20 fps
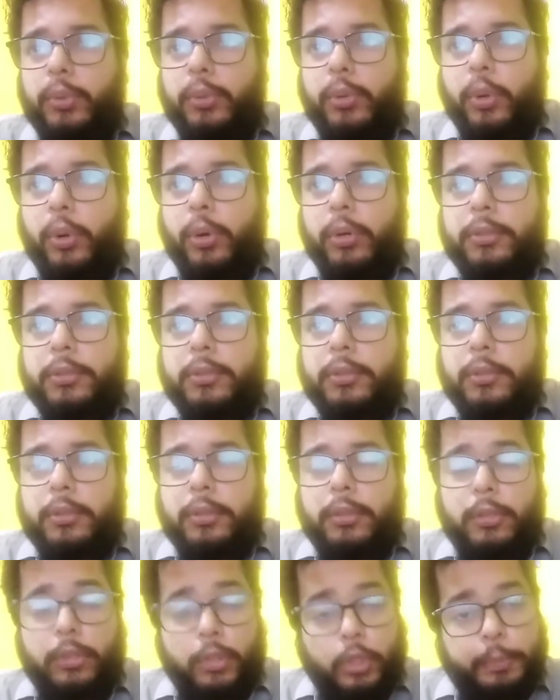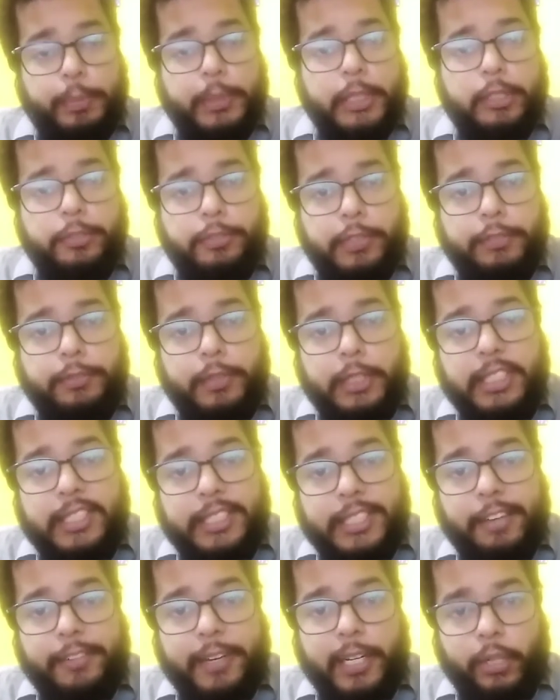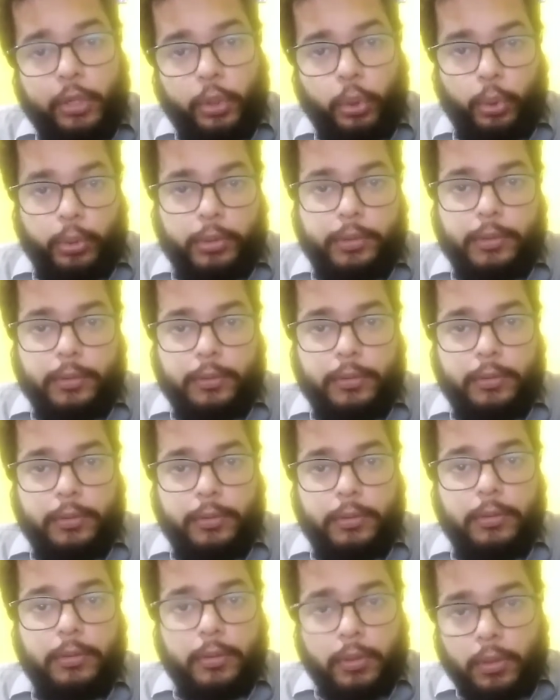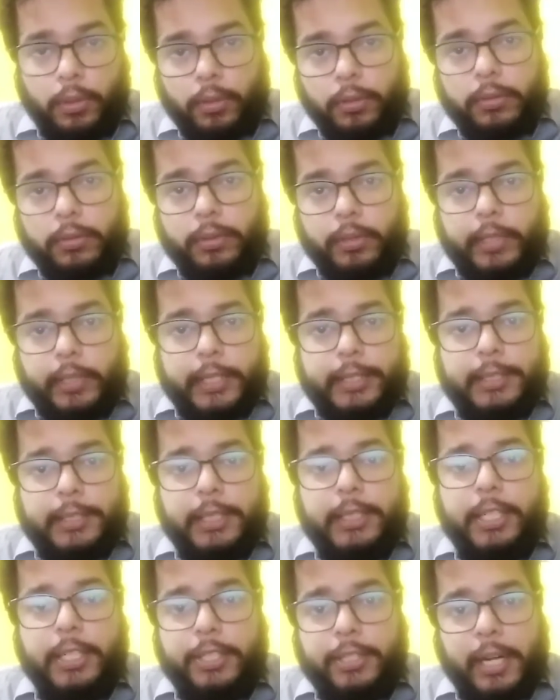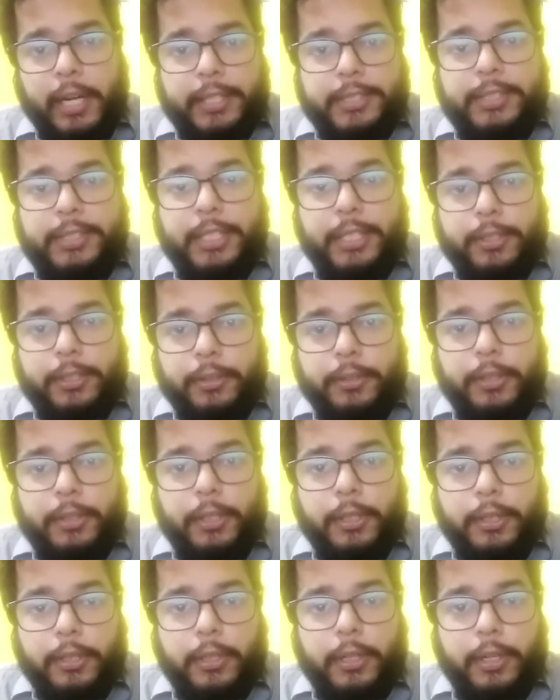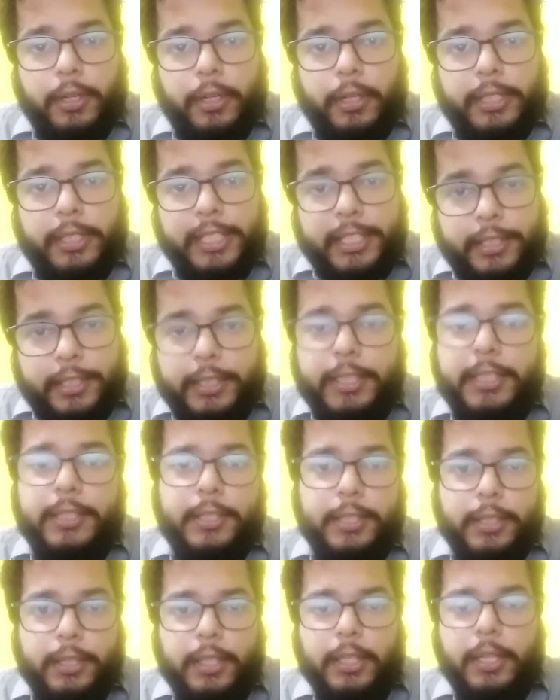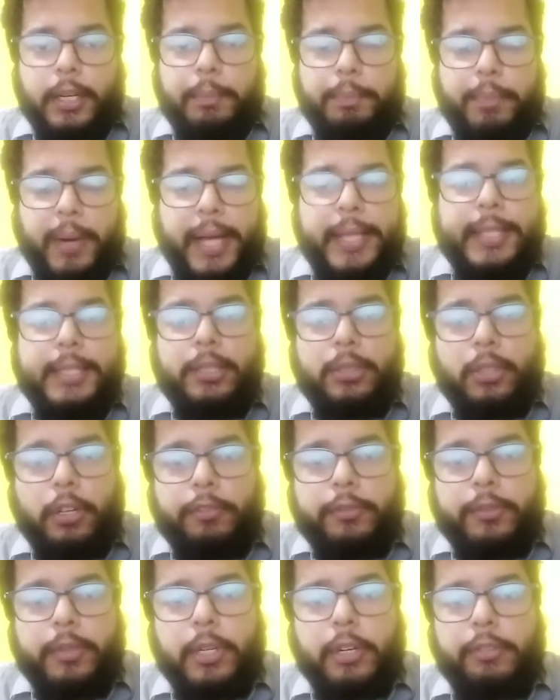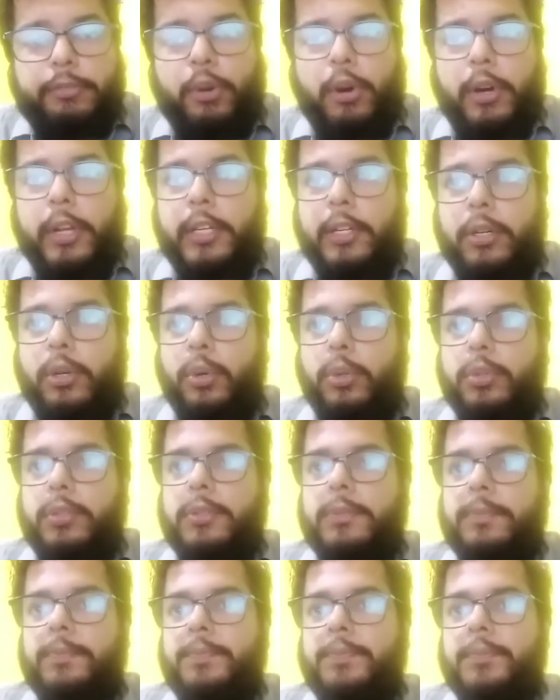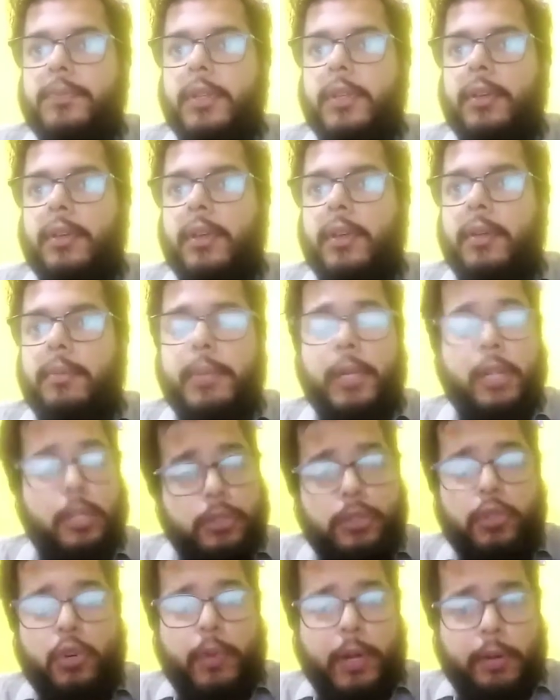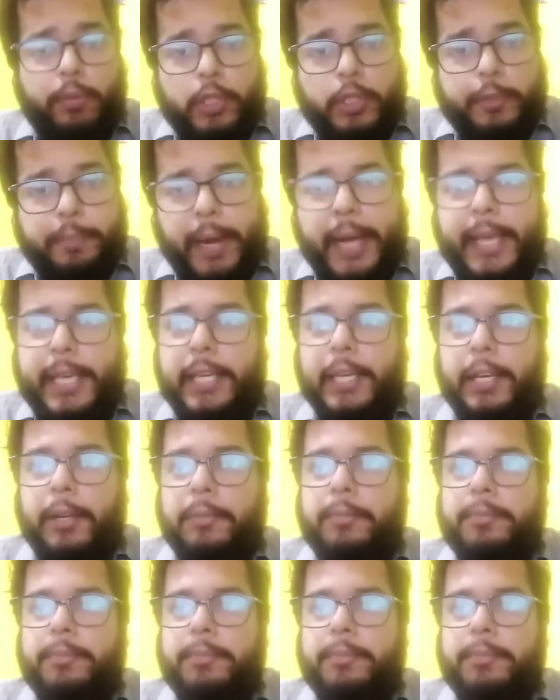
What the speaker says: crores to rupees 57 crores. So you can see the drastic decrease in the price of the foreign clothes because no one was buying.